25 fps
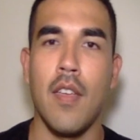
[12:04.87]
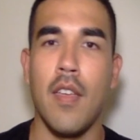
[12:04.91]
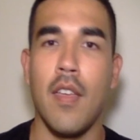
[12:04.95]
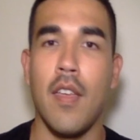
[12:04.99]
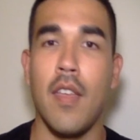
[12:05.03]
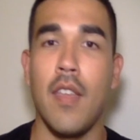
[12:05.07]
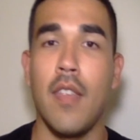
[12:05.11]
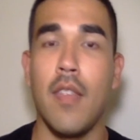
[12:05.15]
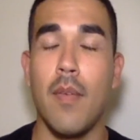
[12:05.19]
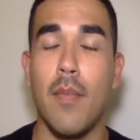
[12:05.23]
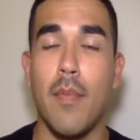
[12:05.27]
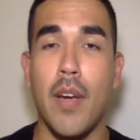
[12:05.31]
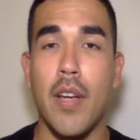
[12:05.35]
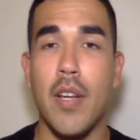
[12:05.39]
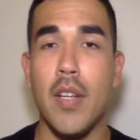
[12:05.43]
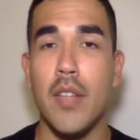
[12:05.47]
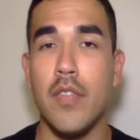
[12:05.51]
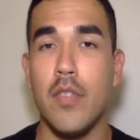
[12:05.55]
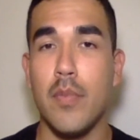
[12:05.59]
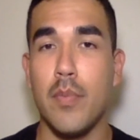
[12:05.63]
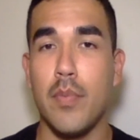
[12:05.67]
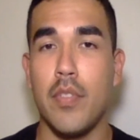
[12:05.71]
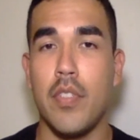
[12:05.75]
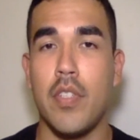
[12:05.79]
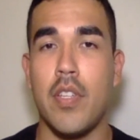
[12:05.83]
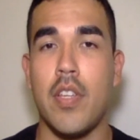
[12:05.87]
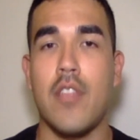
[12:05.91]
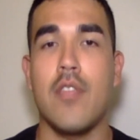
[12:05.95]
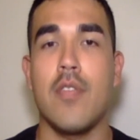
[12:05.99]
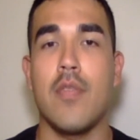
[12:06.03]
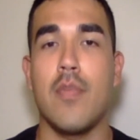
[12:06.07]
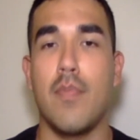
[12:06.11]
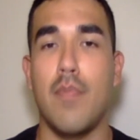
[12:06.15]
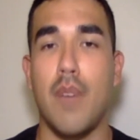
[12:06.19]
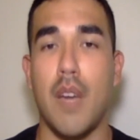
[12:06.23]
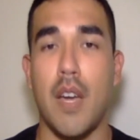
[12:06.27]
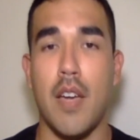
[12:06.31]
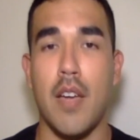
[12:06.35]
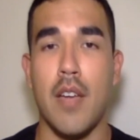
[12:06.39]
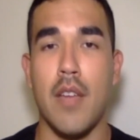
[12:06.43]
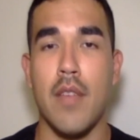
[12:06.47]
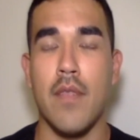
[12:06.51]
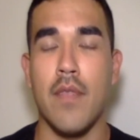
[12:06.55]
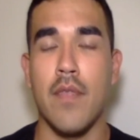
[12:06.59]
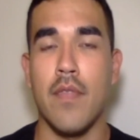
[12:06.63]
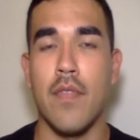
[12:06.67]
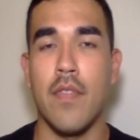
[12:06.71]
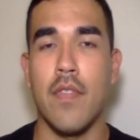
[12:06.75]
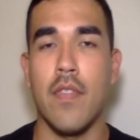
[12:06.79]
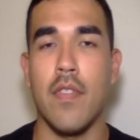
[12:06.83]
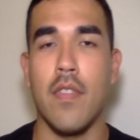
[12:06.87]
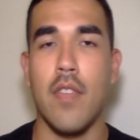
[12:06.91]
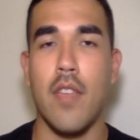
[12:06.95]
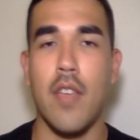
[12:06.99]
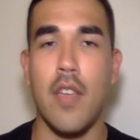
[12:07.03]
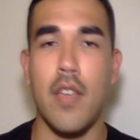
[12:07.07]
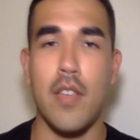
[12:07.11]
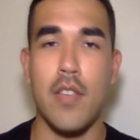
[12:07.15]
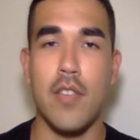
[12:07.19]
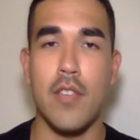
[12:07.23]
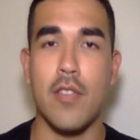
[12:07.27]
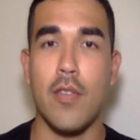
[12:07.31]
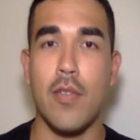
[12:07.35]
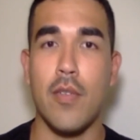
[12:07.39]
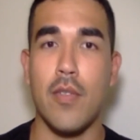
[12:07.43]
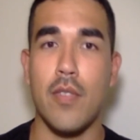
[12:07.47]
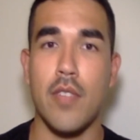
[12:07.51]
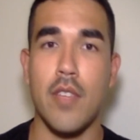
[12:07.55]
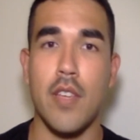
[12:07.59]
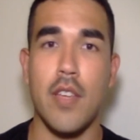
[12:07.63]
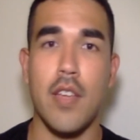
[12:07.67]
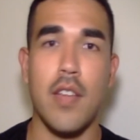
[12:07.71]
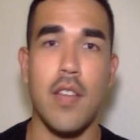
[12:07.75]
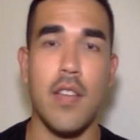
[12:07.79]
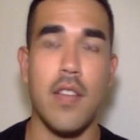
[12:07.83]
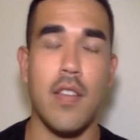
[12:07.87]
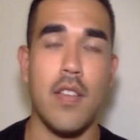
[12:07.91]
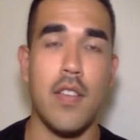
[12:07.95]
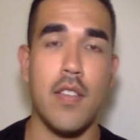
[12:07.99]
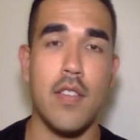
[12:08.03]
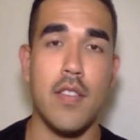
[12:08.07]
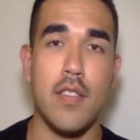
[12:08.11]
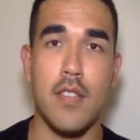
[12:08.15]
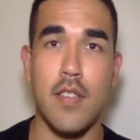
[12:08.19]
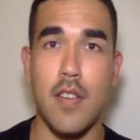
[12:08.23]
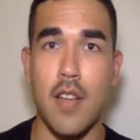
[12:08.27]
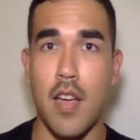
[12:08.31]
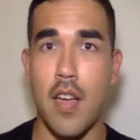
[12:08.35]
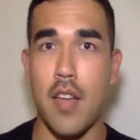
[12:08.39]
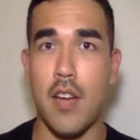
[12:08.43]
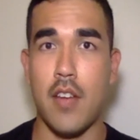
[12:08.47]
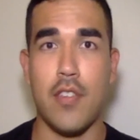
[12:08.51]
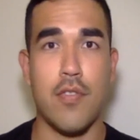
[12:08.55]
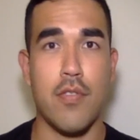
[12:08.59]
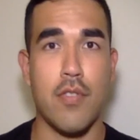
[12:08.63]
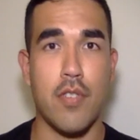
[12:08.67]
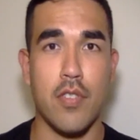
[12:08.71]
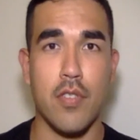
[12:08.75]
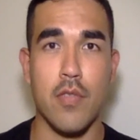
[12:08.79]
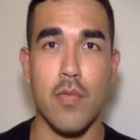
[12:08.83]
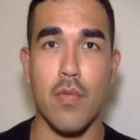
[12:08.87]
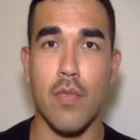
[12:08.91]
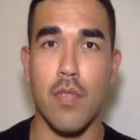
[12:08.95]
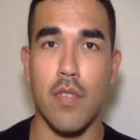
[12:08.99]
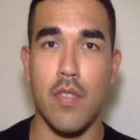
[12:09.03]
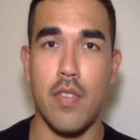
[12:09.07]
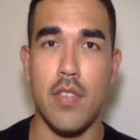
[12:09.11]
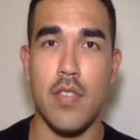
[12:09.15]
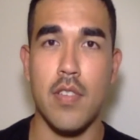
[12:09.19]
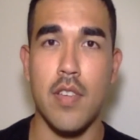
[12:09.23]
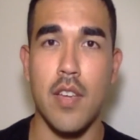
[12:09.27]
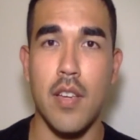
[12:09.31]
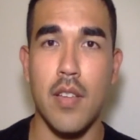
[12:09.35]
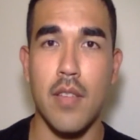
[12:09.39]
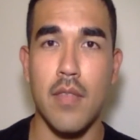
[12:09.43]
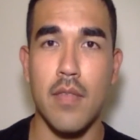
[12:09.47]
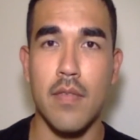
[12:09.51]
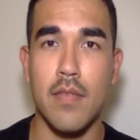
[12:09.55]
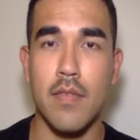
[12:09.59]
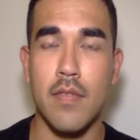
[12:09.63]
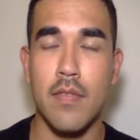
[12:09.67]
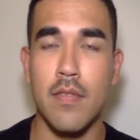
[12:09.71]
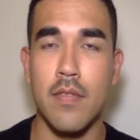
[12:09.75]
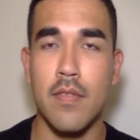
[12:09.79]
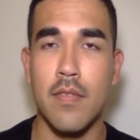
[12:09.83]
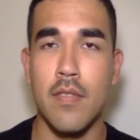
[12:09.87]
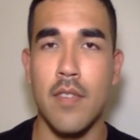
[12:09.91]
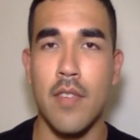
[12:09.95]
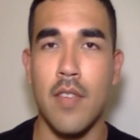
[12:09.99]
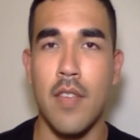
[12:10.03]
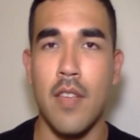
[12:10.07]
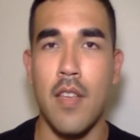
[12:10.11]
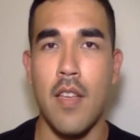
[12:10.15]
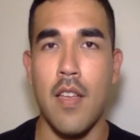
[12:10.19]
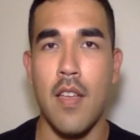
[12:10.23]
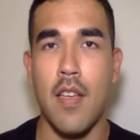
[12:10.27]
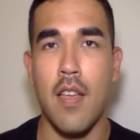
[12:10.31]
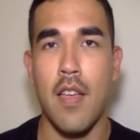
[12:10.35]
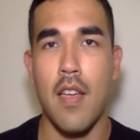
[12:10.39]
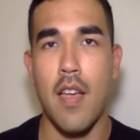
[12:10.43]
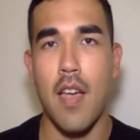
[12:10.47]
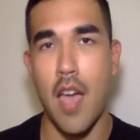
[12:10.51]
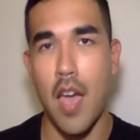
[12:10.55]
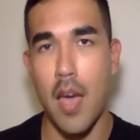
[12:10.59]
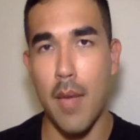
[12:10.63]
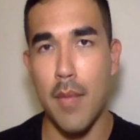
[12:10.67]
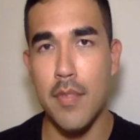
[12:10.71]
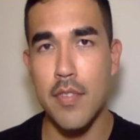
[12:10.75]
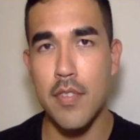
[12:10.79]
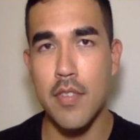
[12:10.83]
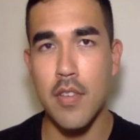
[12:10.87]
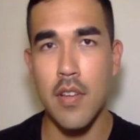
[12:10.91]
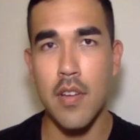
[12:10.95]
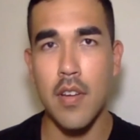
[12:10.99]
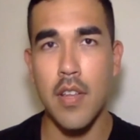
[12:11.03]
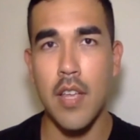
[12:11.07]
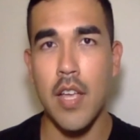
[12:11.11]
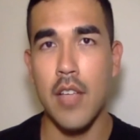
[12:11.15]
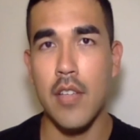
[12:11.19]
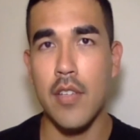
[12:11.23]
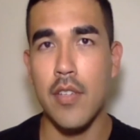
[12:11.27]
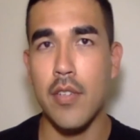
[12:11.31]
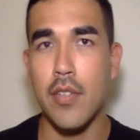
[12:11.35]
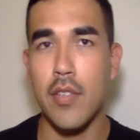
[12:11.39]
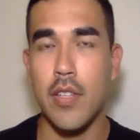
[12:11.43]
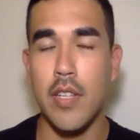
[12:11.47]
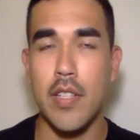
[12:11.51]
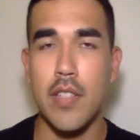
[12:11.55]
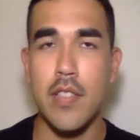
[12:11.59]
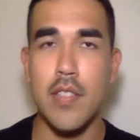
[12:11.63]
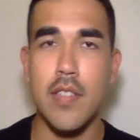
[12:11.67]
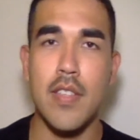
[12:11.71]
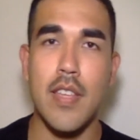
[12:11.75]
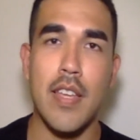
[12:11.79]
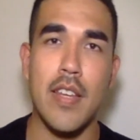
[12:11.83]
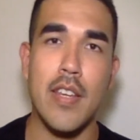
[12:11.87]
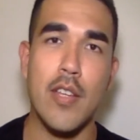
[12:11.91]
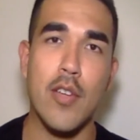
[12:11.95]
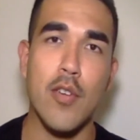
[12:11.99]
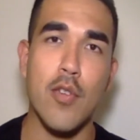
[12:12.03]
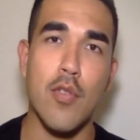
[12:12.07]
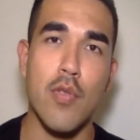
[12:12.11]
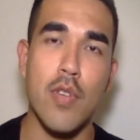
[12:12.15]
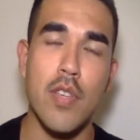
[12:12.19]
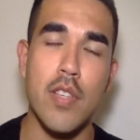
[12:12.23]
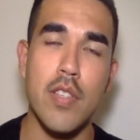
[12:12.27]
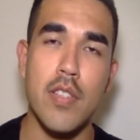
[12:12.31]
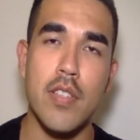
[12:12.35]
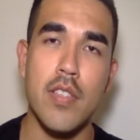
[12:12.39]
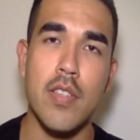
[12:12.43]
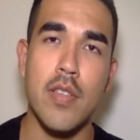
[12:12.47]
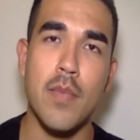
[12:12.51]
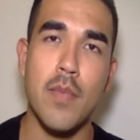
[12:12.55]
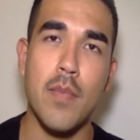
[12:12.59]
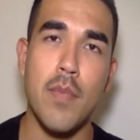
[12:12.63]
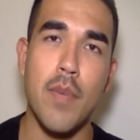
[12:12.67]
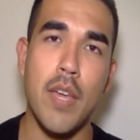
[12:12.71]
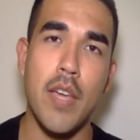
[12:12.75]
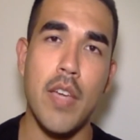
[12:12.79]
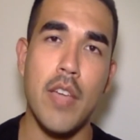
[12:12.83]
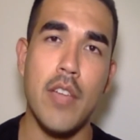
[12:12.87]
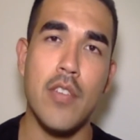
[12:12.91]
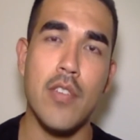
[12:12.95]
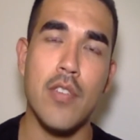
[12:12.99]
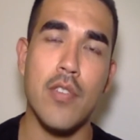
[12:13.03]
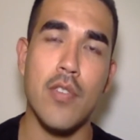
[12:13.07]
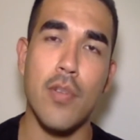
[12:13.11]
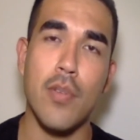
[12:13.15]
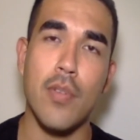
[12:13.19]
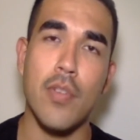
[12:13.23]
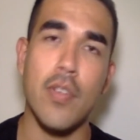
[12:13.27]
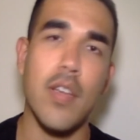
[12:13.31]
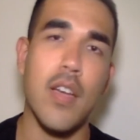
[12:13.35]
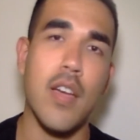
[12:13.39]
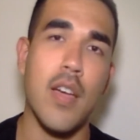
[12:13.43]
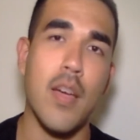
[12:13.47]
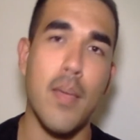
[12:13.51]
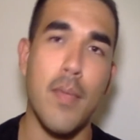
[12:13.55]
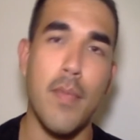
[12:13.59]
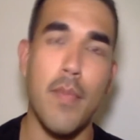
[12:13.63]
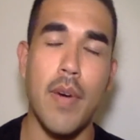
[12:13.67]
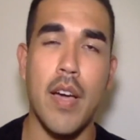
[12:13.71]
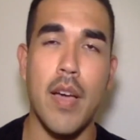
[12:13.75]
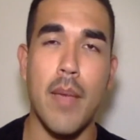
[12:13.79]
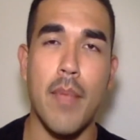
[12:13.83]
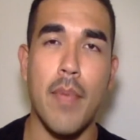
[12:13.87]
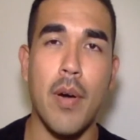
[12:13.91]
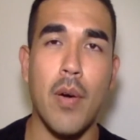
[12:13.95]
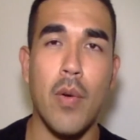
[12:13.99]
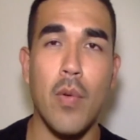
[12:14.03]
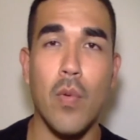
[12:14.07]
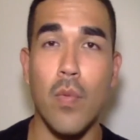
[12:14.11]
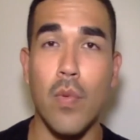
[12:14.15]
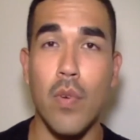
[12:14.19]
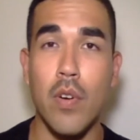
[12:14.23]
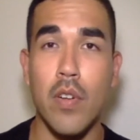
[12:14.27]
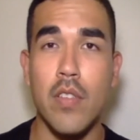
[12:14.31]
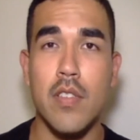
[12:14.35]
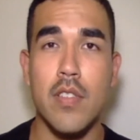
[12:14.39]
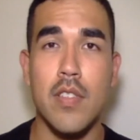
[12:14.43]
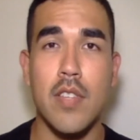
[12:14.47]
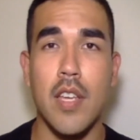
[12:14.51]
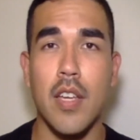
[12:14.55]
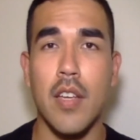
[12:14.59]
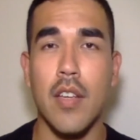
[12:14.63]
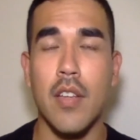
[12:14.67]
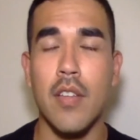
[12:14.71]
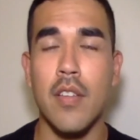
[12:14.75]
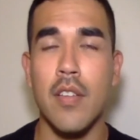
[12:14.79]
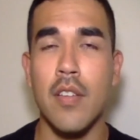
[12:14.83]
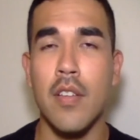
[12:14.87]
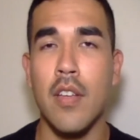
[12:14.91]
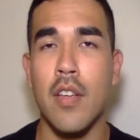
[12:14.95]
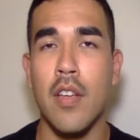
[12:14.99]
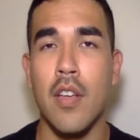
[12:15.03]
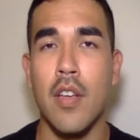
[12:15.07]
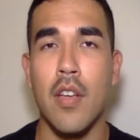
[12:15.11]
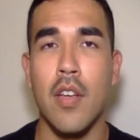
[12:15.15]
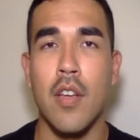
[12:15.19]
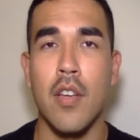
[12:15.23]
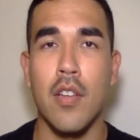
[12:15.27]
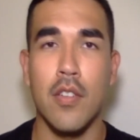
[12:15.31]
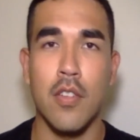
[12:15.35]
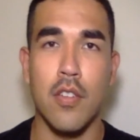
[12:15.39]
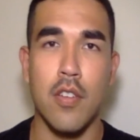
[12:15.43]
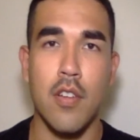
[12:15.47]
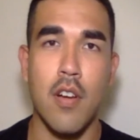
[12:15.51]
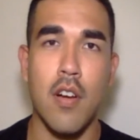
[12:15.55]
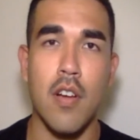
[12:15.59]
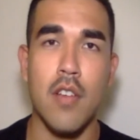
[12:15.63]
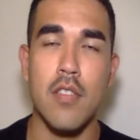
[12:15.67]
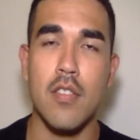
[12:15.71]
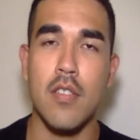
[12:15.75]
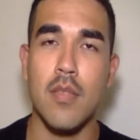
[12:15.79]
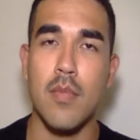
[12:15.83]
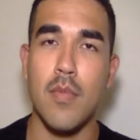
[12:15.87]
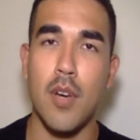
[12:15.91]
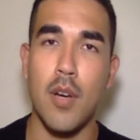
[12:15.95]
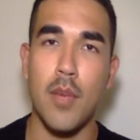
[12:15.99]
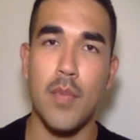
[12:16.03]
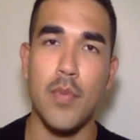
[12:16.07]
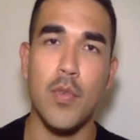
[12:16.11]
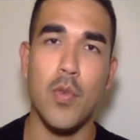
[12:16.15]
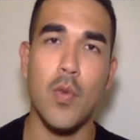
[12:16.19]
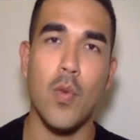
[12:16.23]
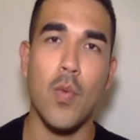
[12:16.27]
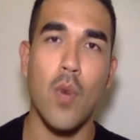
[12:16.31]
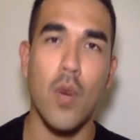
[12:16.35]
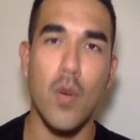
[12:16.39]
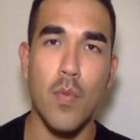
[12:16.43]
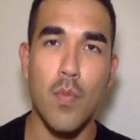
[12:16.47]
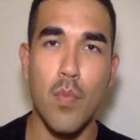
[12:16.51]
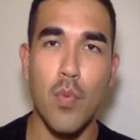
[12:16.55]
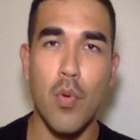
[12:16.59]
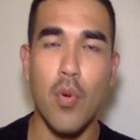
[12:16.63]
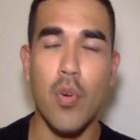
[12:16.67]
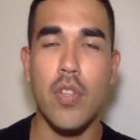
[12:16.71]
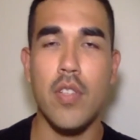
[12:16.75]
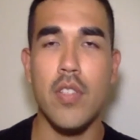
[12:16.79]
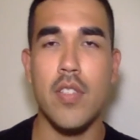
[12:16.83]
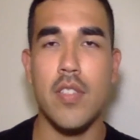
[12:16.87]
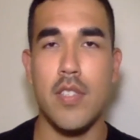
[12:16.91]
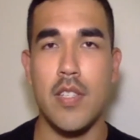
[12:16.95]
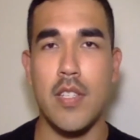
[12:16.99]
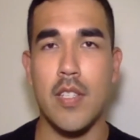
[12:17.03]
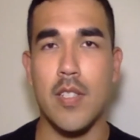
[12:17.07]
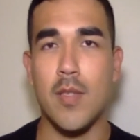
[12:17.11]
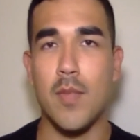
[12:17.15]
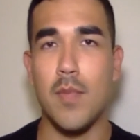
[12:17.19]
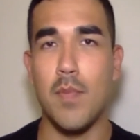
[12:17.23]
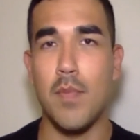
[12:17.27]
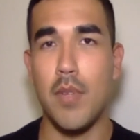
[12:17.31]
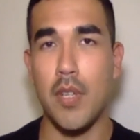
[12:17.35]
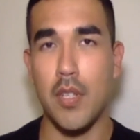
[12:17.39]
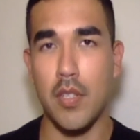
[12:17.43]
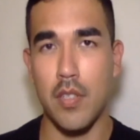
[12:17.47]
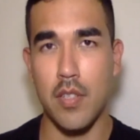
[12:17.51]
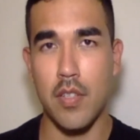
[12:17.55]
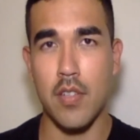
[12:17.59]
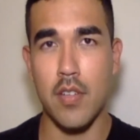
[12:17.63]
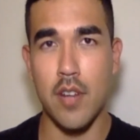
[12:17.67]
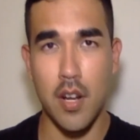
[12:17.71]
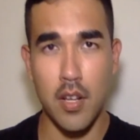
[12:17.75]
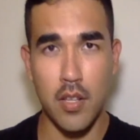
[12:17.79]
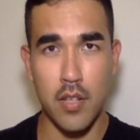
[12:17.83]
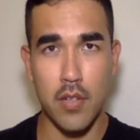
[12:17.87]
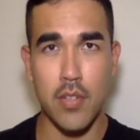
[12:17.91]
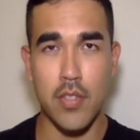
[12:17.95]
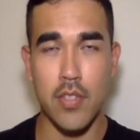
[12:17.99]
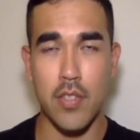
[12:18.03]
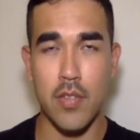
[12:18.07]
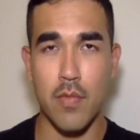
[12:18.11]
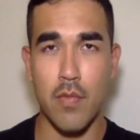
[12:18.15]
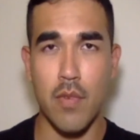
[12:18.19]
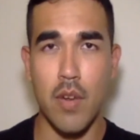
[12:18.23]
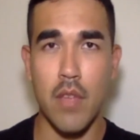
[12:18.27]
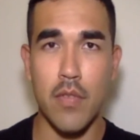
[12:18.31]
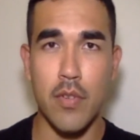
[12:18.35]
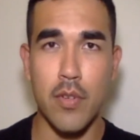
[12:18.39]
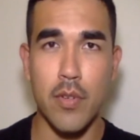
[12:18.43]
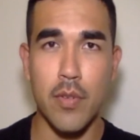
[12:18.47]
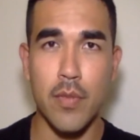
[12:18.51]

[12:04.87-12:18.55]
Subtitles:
In the mind of a potential buyer, a slow site is not a trustworthy site. Amazon calculates that increasing page load time by about 1 second could cost them up to $1.6 billion in revenue.